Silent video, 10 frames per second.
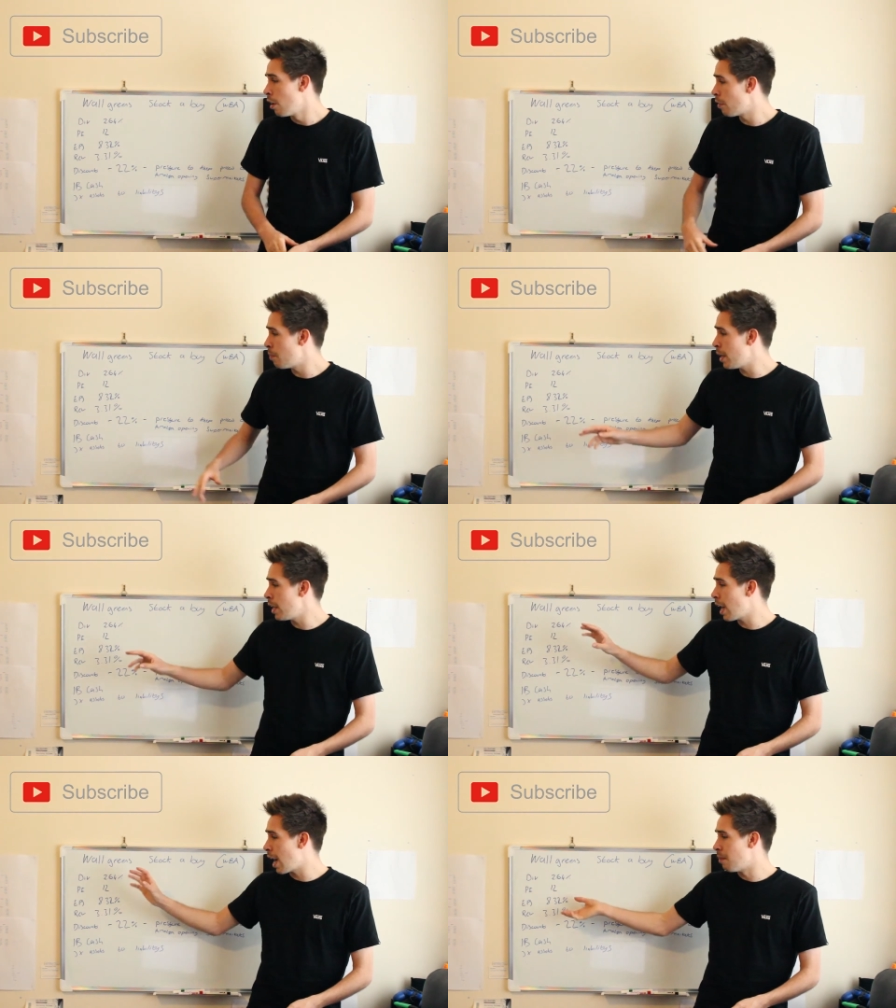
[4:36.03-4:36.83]
For
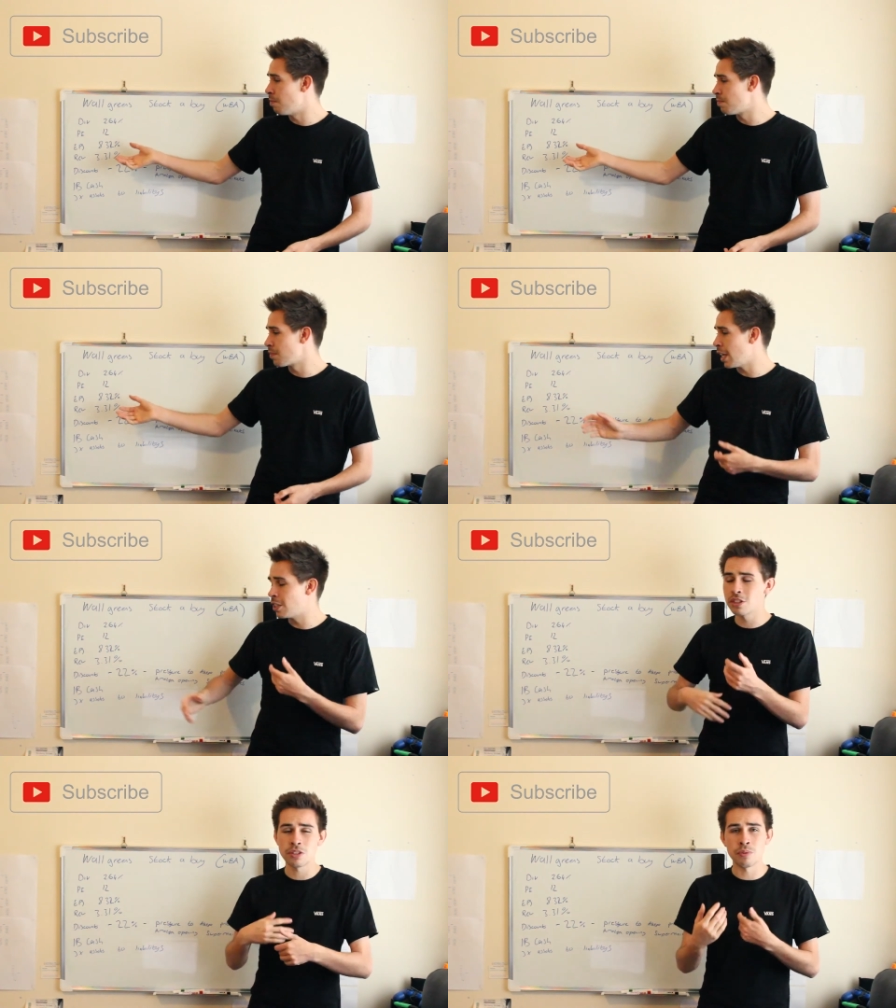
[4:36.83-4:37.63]
me, um,
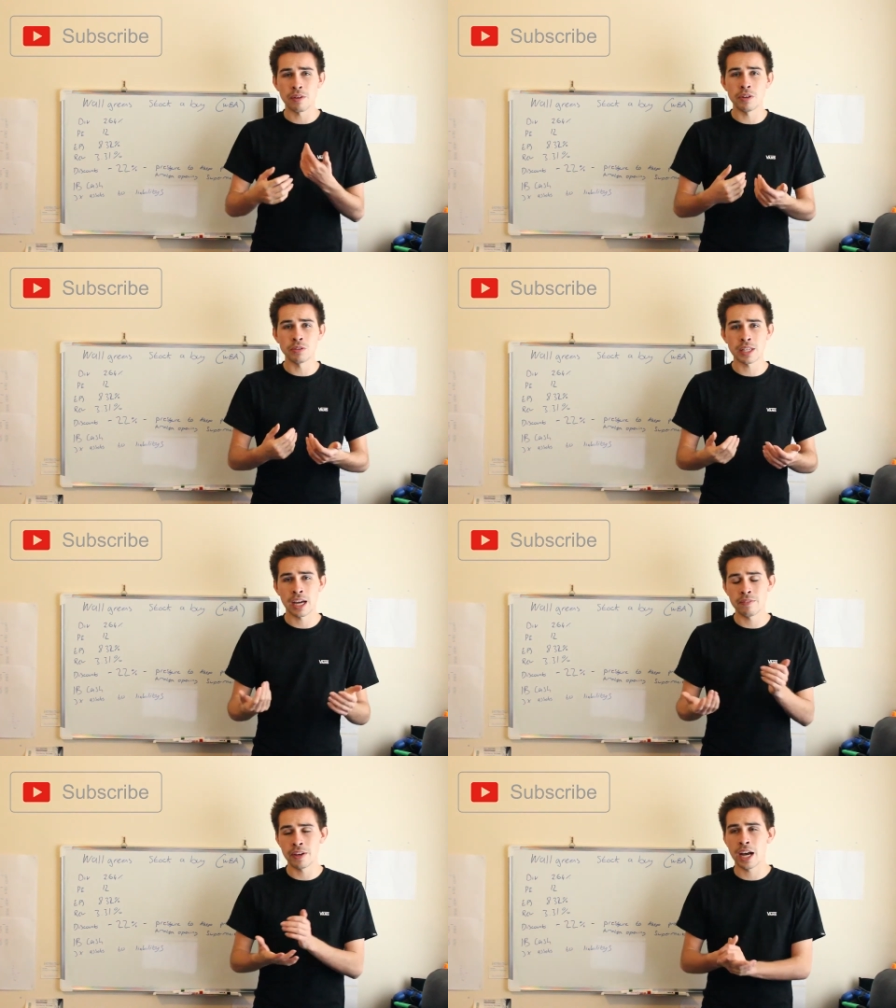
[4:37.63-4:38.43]
it's just the revenue
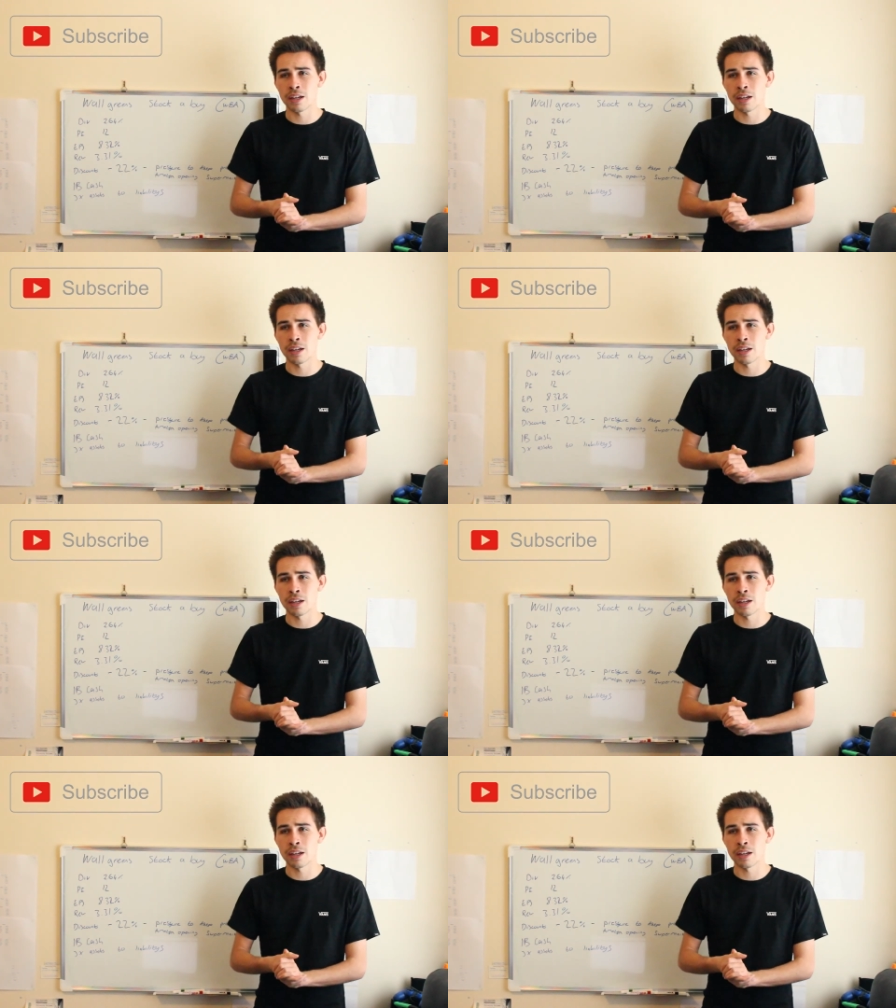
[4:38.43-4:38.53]
side of it.